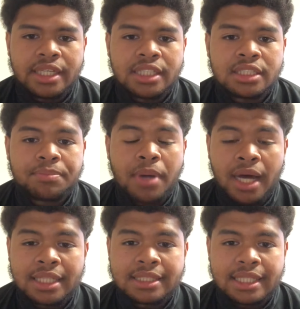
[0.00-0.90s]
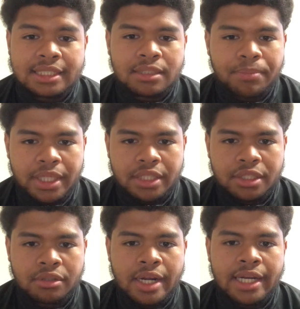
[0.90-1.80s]
is politics is a big
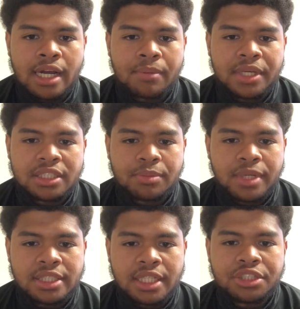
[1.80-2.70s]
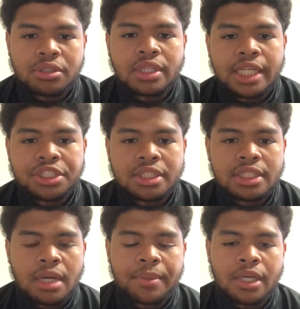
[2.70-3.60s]
deal right now because the presidential election
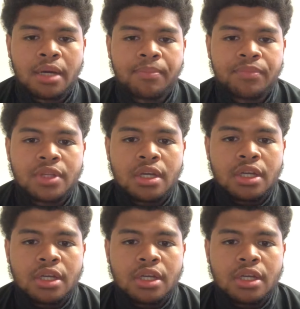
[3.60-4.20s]
is coming up.